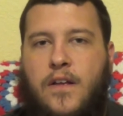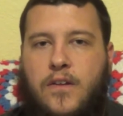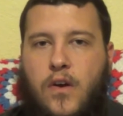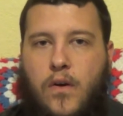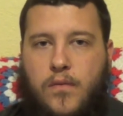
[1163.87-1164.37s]

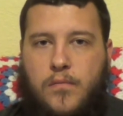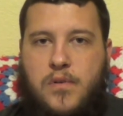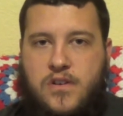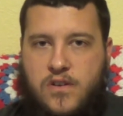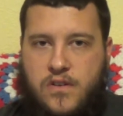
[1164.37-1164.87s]
So
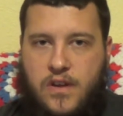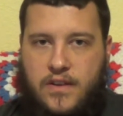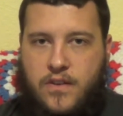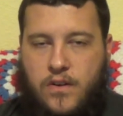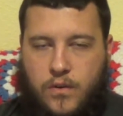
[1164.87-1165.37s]
be sure that you
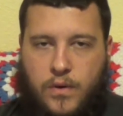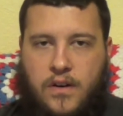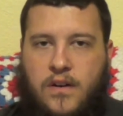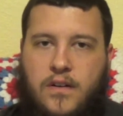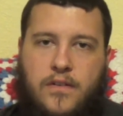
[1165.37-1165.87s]
guys go to
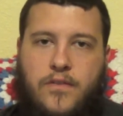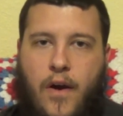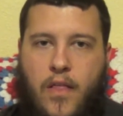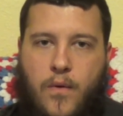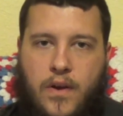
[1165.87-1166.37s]
Twitter,
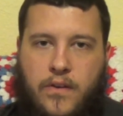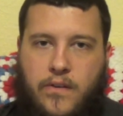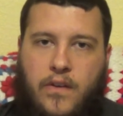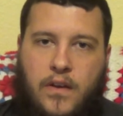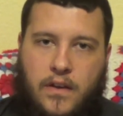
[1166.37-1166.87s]
follow
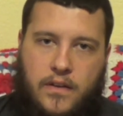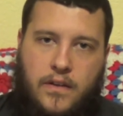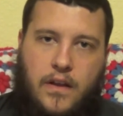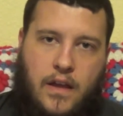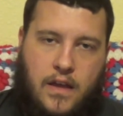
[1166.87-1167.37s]
us,
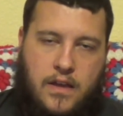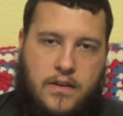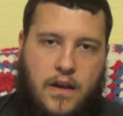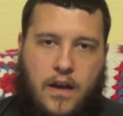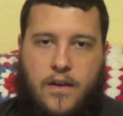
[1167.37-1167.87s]

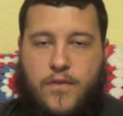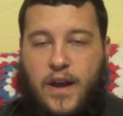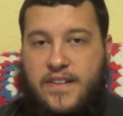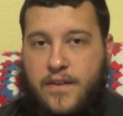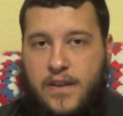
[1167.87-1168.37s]
and if you
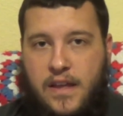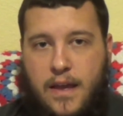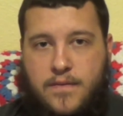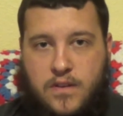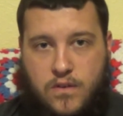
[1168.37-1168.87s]
guys have any
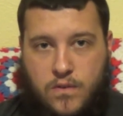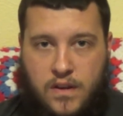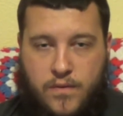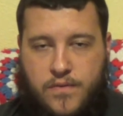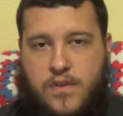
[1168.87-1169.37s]
games that you
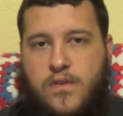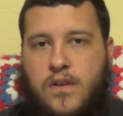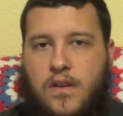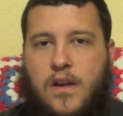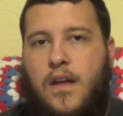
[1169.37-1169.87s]
need
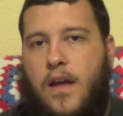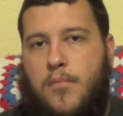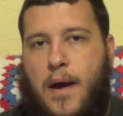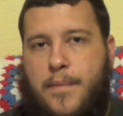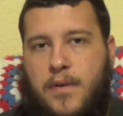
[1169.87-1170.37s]
reviewed
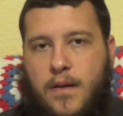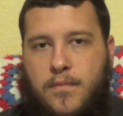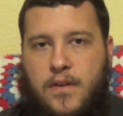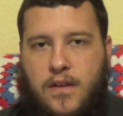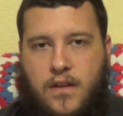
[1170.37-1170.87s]
and popped up,